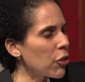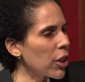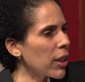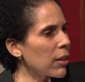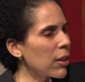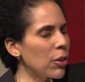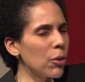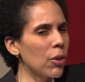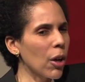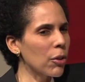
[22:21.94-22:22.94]
Jenkins, can you
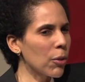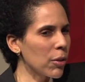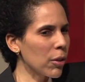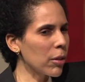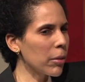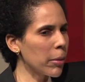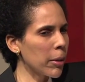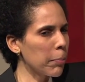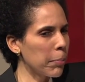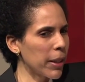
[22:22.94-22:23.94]
talk to us a
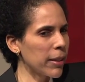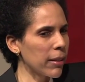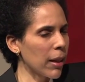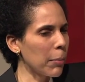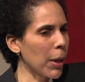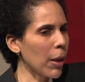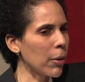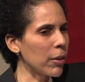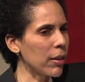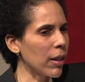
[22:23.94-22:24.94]
little bit
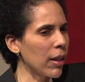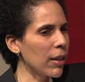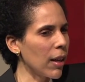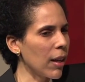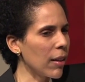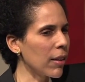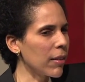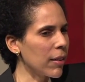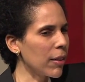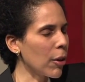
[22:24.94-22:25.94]
about
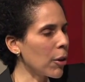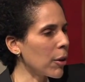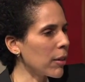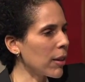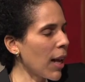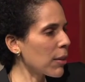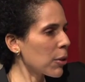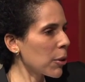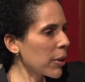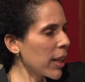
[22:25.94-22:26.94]
the
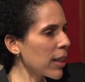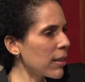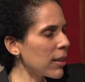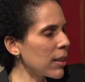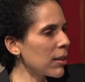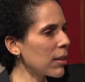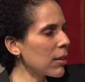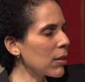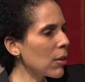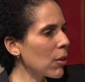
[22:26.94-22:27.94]
last hurricane season?